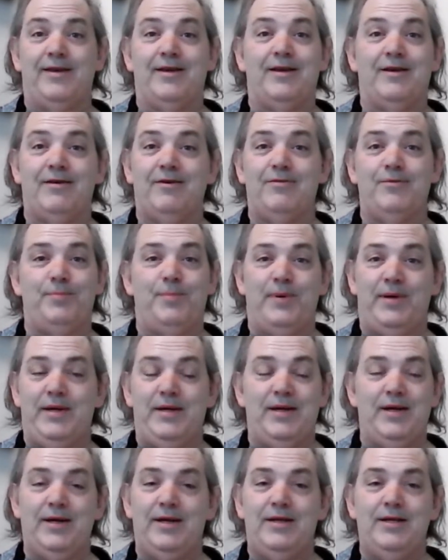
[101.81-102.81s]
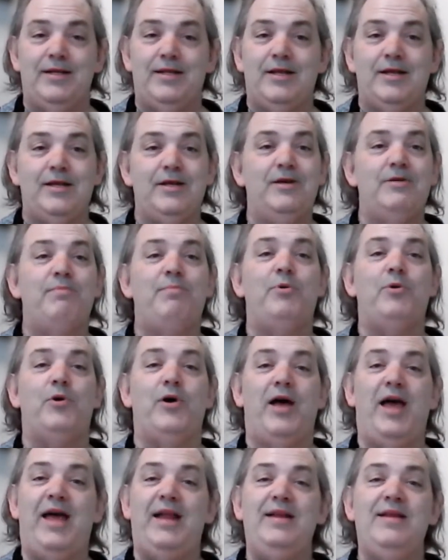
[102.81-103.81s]
It could be that you
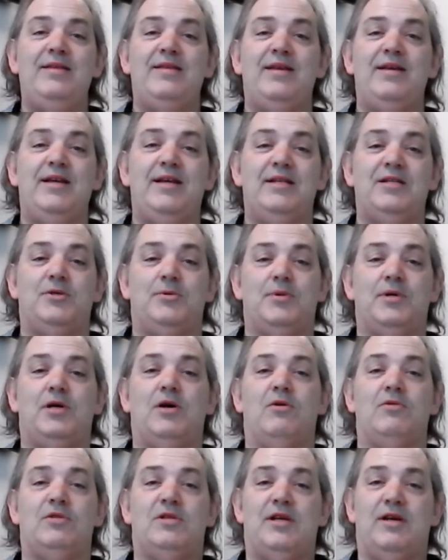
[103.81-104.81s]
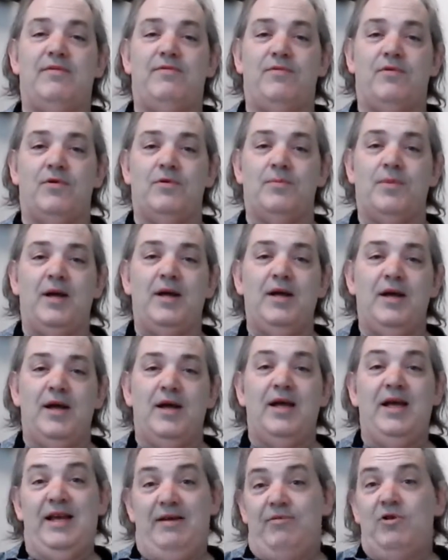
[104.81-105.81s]
put anything into a contact form,
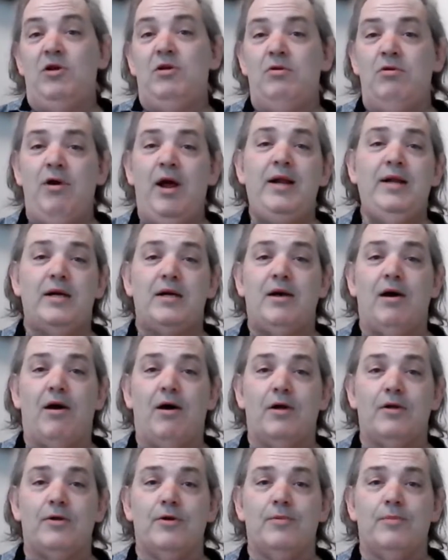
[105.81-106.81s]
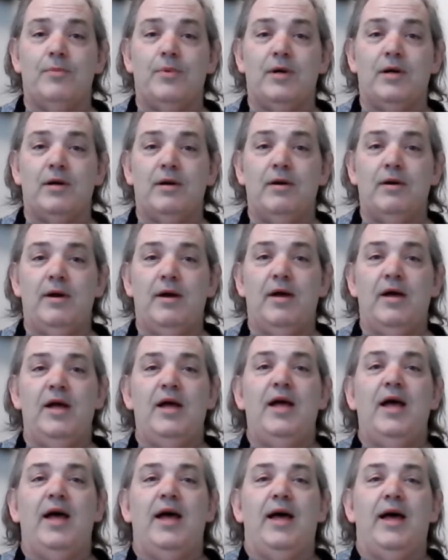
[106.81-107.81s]
even a credit card number.
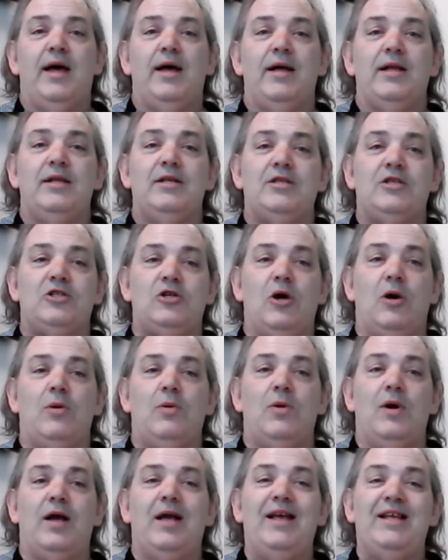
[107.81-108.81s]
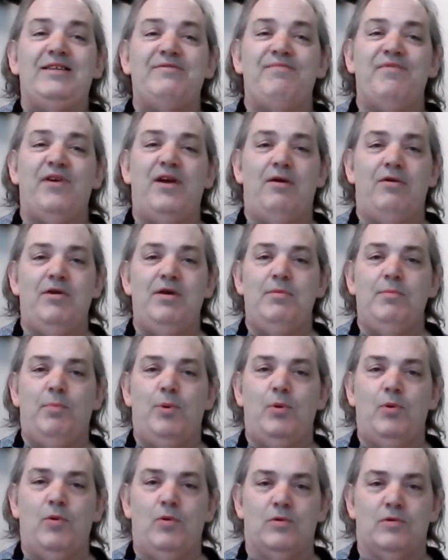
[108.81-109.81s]
So it's very
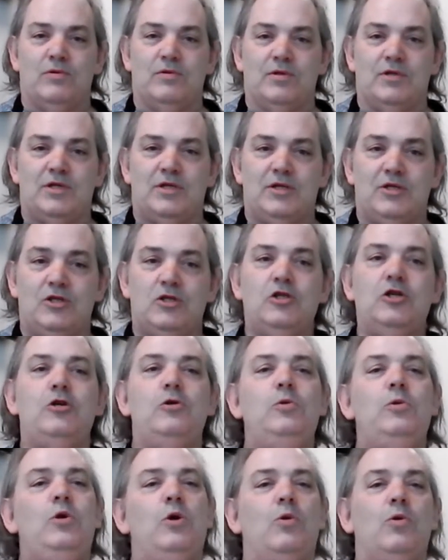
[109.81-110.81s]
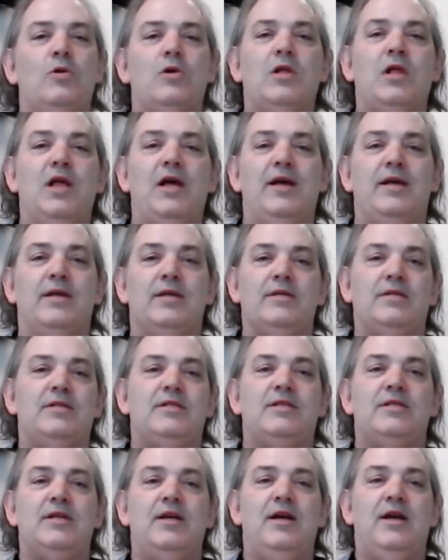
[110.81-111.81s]
important to your
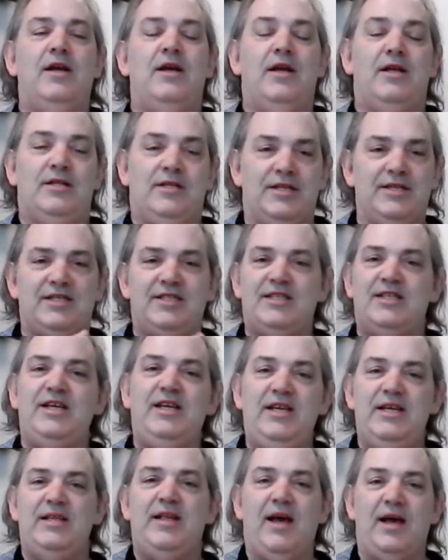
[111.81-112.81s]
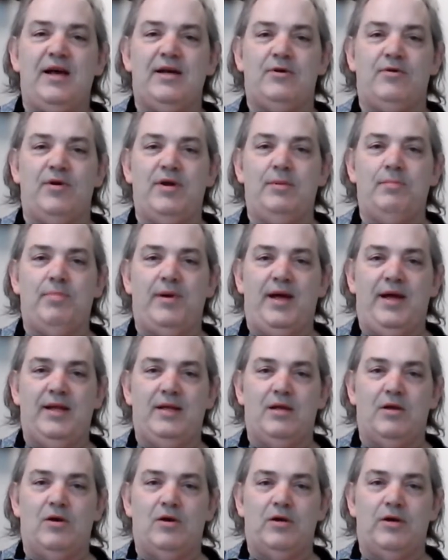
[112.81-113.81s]
clients to see that green
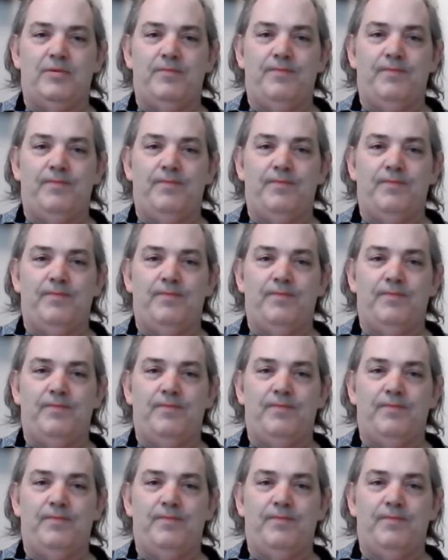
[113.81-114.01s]
padlock.